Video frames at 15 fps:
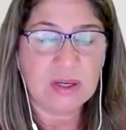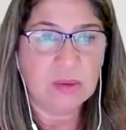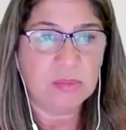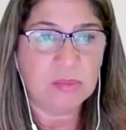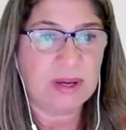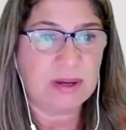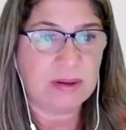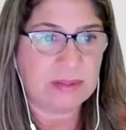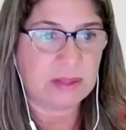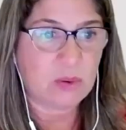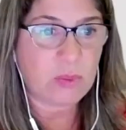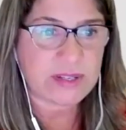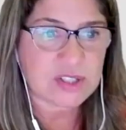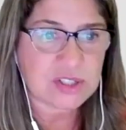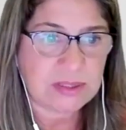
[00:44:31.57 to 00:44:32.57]
but the
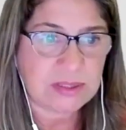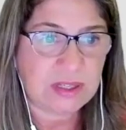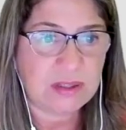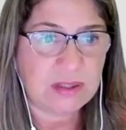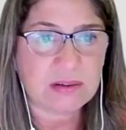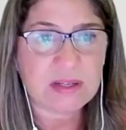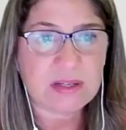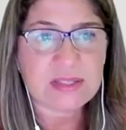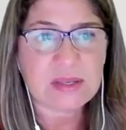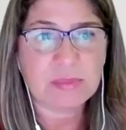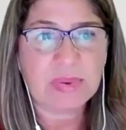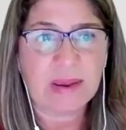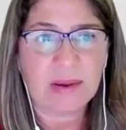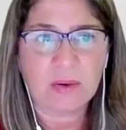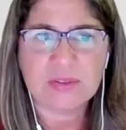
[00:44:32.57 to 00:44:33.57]
question here is
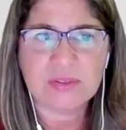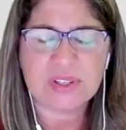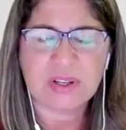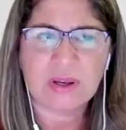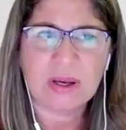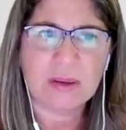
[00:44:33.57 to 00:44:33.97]
about